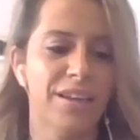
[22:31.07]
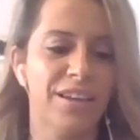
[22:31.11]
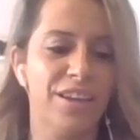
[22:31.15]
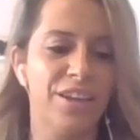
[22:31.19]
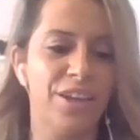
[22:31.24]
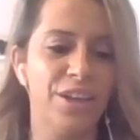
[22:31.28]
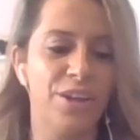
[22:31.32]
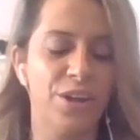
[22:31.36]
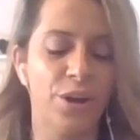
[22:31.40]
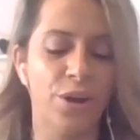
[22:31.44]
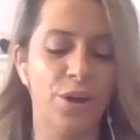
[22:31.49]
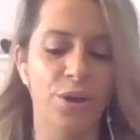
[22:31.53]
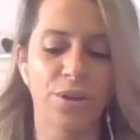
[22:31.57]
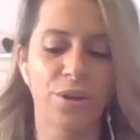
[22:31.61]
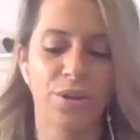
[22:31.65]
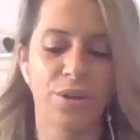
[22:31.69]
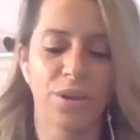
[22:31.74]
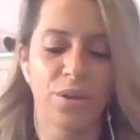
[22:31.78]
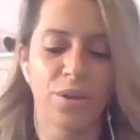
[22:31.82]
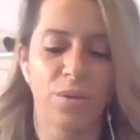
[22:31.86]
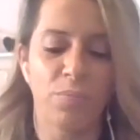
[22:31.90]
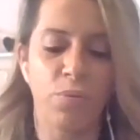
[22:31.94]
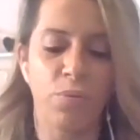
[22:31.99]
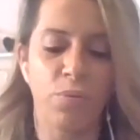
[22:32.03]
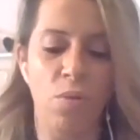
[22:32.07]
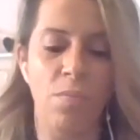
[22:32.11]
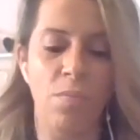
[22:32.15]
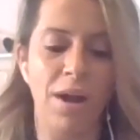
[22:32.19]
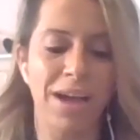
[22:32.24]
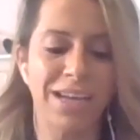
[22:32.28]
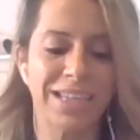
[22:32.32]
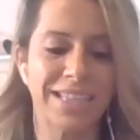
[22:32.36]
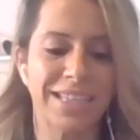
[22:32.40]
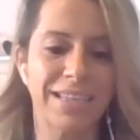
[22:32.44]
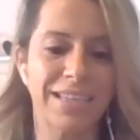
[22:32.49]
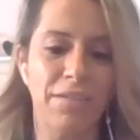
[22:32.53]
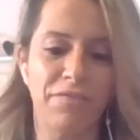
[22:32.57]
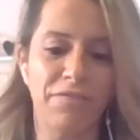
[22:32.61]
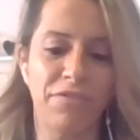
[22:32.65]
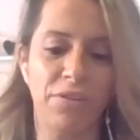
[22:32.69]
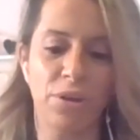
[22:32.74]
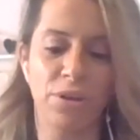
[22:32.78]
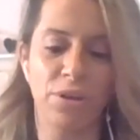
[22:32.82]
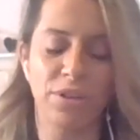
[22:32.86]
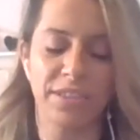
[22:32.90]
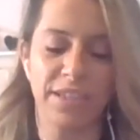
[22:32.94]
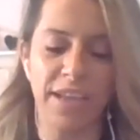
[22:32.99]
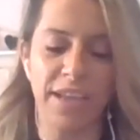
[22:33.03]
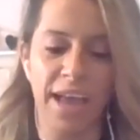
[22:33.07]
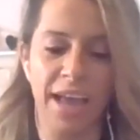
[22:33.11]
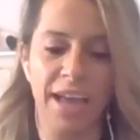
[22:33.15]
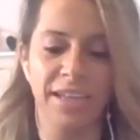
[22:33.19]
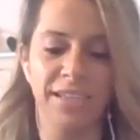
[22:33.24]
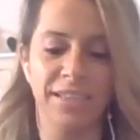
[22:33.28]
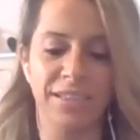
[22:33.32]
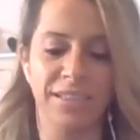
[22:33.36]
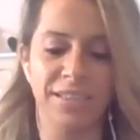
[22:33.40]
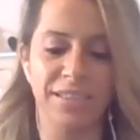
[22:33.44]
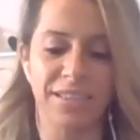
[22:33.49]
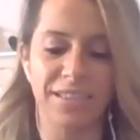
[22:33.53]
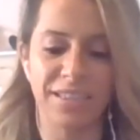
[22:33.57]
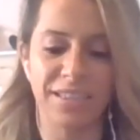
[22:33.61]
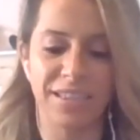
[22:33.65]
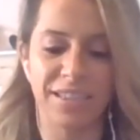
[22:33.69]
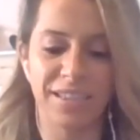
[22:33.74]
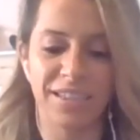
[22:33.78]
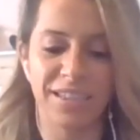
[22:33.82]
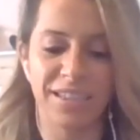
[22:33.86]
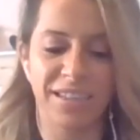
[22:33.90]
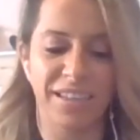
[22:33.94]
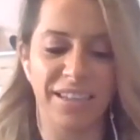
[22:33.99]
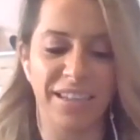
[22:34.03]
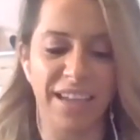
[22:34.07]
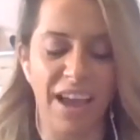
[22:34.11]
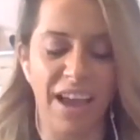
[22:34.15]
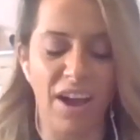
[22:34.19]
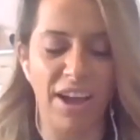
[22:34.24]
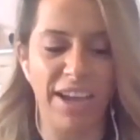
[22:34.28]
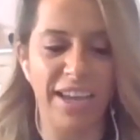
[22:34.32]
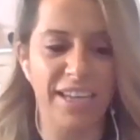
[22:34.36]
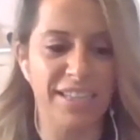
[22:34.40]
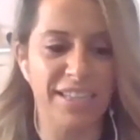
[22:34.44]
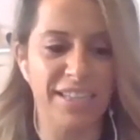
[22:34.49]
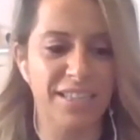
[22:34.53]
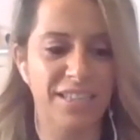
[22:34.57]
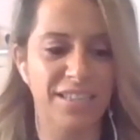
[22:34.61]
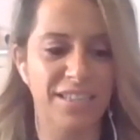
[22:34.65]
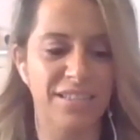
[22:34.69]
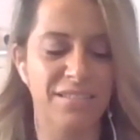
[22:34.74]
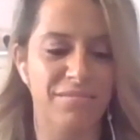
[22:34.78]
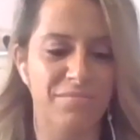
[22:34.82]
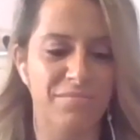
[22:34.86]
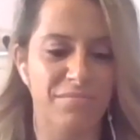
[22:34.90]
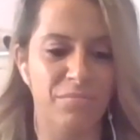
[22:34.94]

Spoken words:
you know, put myself first and, I guess,